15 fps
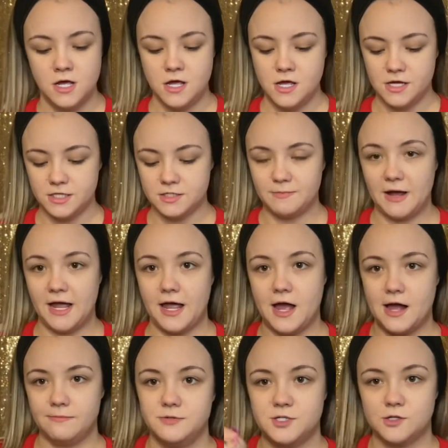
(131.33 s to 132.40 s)
is my
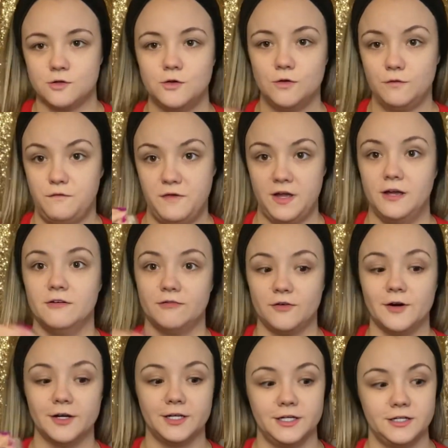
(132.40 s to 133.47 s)
absolute
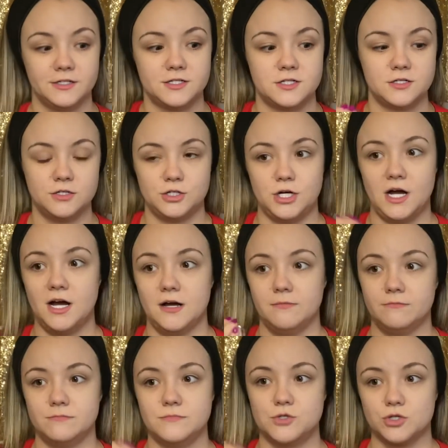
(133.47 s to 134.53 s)
favorite
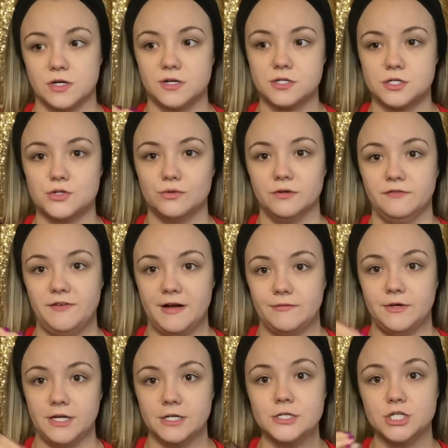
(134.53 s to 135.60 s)
drugstore
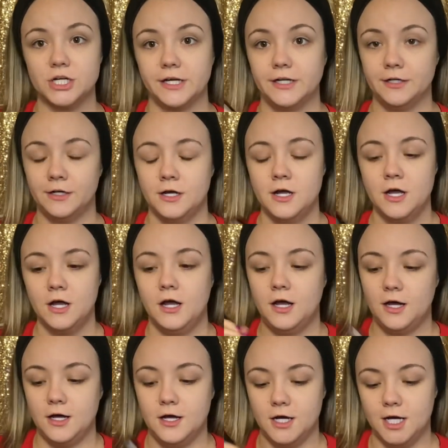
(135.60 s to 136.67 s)
foundation.
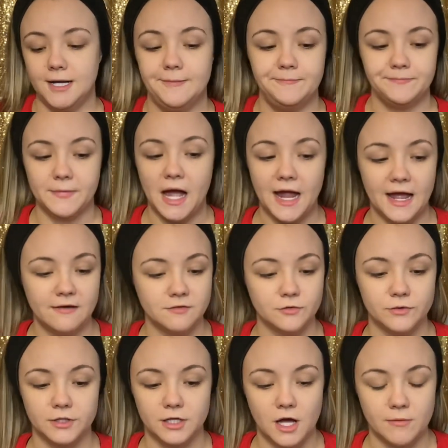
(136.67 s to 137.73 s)
I haven't
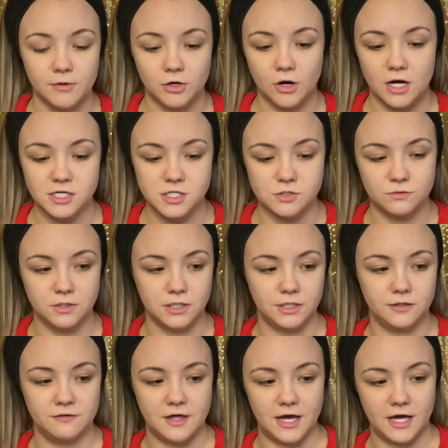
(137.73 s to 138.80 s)
really come across one
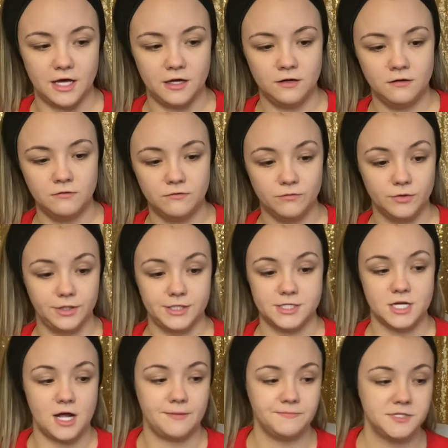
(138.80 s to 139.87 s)
that really
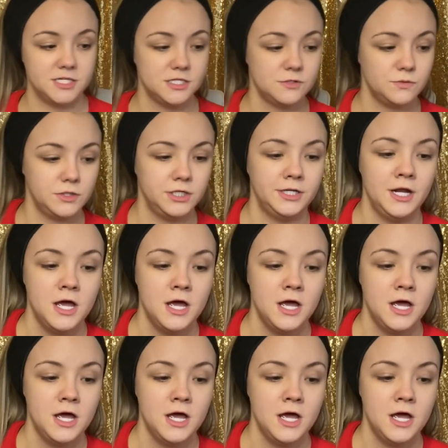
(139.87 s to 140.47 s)
tops this one.